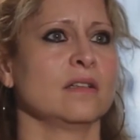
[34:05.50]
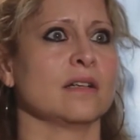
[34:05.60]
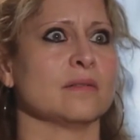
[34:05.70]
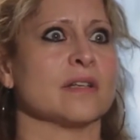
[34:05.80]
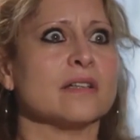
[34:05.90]

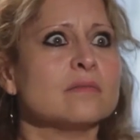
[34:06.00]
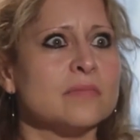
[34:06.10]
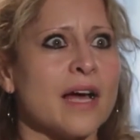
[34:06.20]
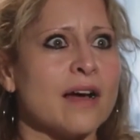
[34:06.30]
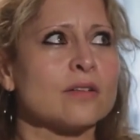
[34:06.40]
I was
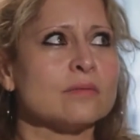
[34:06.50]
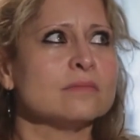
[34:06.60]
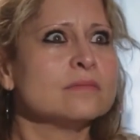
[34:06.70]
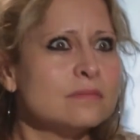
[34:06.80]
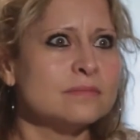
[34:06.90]
like, how?
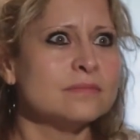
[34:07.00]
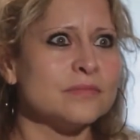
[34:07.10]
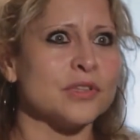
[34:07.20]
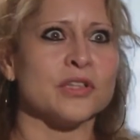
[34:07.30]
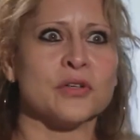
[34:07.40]

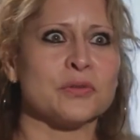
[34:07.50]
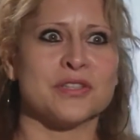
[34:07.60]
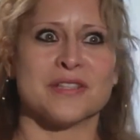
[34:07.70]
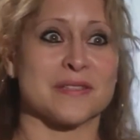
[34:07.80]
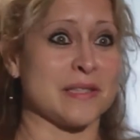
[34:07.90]
You know, it
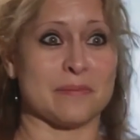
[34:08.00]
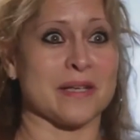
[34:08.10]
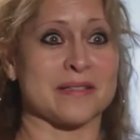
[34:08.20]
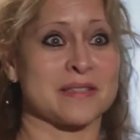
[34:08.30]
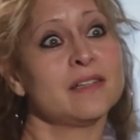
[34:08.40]
just didn't
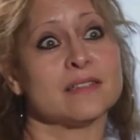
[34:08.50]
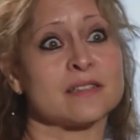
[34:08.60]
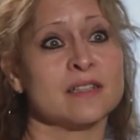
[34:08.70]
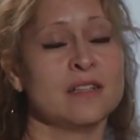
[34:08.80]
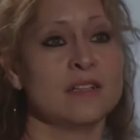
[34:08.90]
make sense.